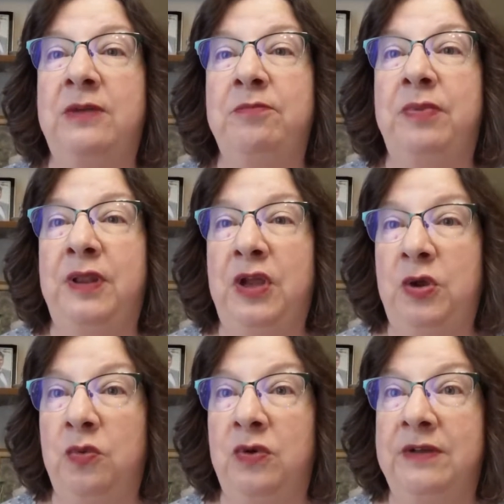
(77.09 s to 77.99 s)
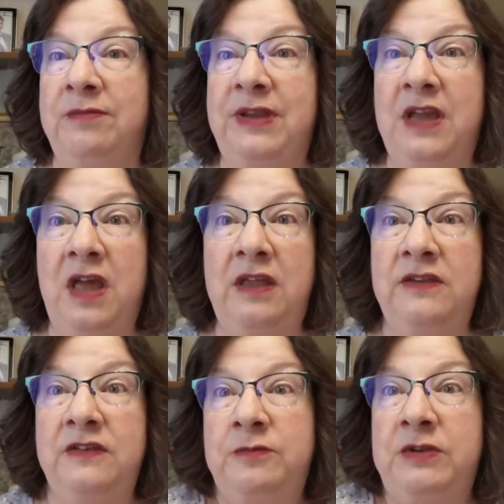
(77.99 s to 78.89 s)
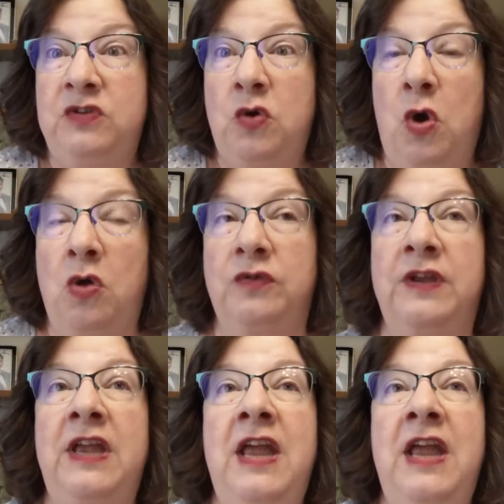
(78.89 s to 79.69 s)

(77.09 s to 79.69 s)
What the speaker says: blue because it's been so cold.